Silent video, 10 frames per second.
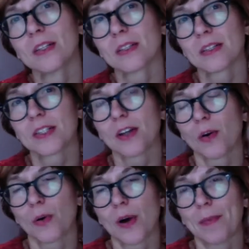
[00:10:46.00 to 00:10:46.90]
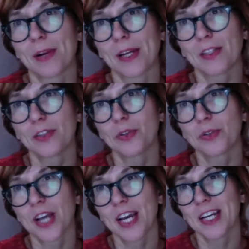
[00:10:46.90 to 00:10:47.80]
So I'm ready to
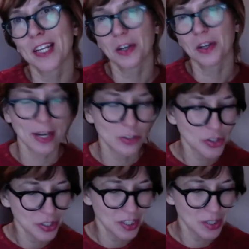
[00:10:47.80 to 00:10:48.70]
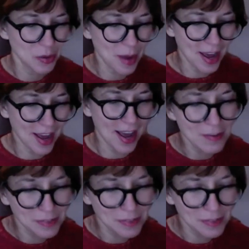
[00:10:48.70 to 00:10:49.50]
take any question that you might have.